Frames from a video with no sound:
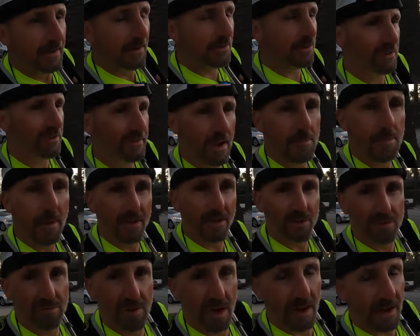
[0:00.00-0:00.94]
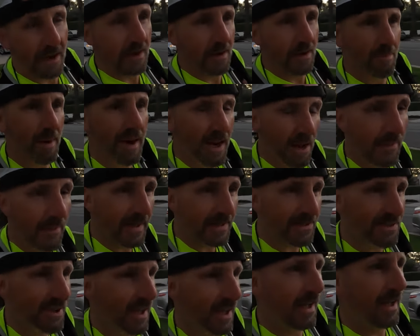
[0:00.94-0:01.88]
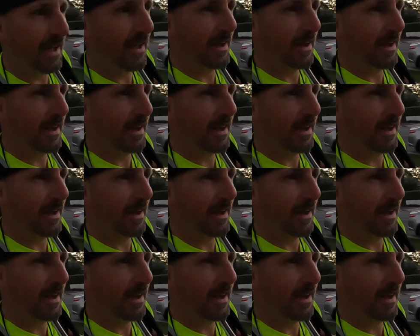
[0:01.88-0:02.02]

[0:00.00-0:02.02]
Just a great place to run. But anyways,